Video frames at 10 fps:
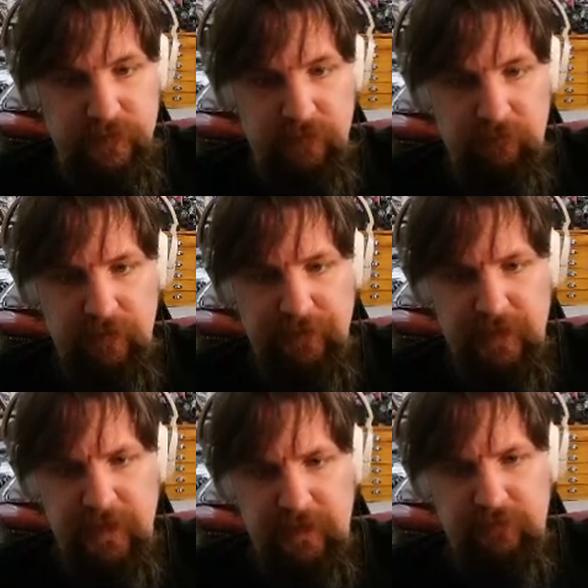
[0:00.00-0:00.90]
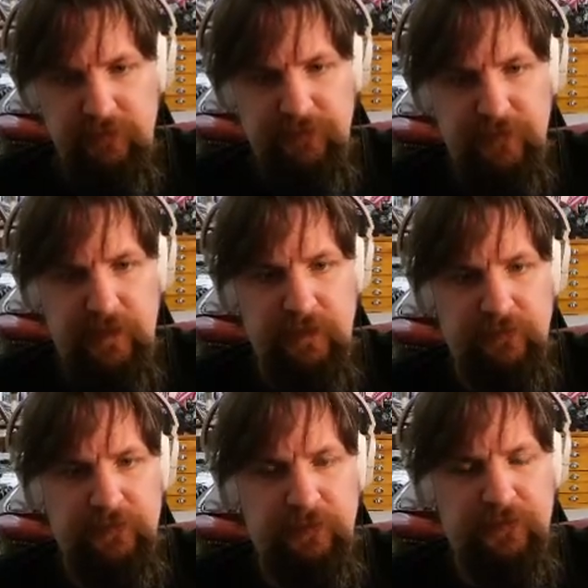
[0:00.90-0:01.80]
Where the heck was I
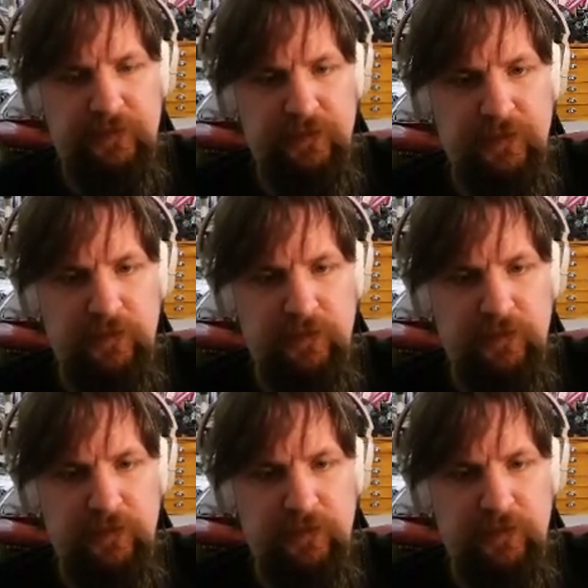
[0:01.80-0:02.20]
supposed to go?